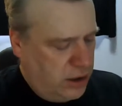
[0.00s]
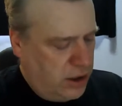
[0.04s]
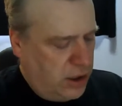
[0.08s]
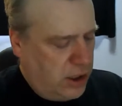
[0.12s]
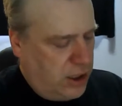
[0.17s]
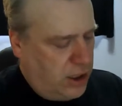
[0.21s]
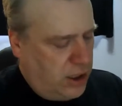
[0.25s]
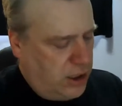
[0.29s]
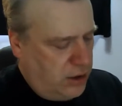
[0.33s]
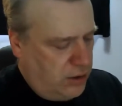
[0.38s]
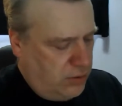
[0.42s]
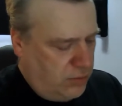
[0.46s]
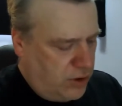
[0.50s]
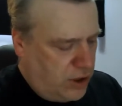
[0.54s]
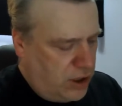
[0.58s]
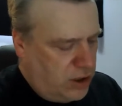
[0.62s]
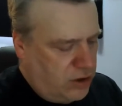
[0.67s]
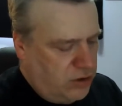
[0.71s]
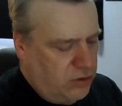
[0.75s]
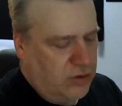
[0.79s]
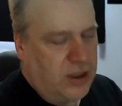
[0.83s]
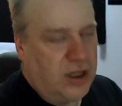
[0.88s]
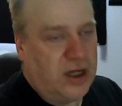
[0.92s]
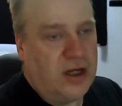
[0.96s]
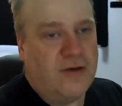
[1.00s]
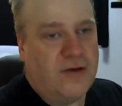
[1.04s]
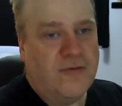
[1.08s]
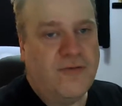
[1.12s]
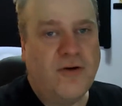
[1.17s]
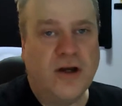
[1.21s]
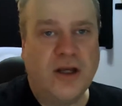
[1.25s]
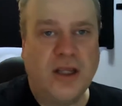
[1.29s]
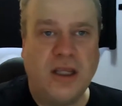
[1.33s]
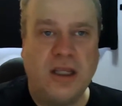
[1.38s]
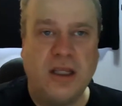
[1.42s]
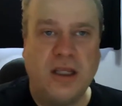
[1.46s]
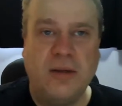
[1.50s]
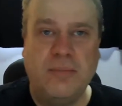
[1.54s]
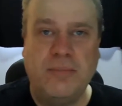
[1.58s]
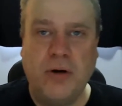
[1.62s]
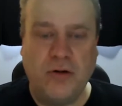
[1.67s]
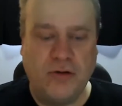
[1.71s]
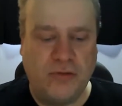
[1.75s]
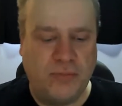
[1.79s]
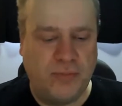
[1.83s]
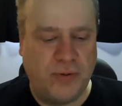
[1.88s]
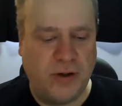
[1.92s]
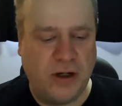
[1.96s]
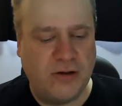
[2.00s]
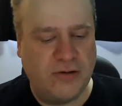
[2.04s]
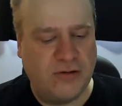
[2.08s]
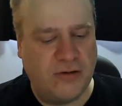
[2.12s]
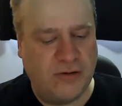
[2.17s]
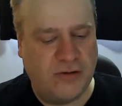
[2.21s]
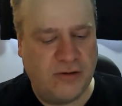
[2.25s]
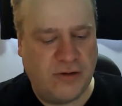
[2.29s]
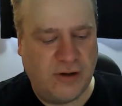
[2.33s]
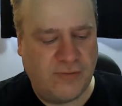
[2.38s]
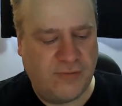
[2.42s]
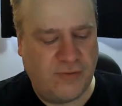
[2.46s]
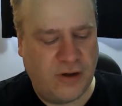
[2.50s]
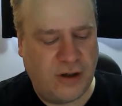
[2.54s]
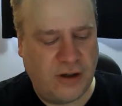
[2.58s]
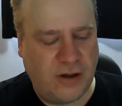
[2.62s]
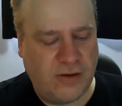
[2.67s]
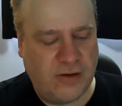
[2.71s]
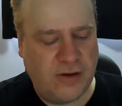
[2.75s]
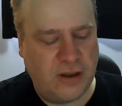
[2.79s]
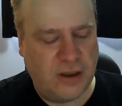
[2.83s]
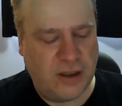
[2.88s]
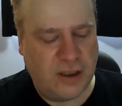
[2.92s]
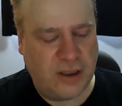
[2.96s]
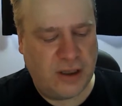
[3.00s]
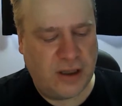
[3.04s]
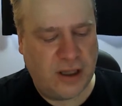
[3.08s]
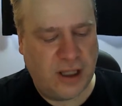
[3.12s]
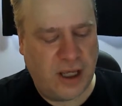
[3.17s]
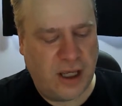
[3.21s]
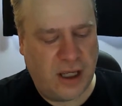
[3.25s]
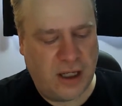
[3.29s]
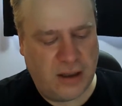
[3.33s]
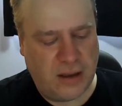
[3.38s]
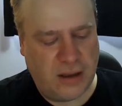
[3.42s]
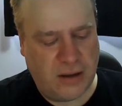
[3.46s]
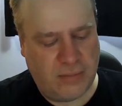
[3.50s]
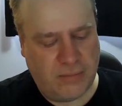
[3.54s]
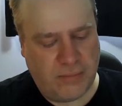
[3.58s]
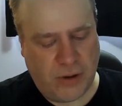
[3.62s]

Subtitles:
and not doing any funky post-production stuff or anything like that.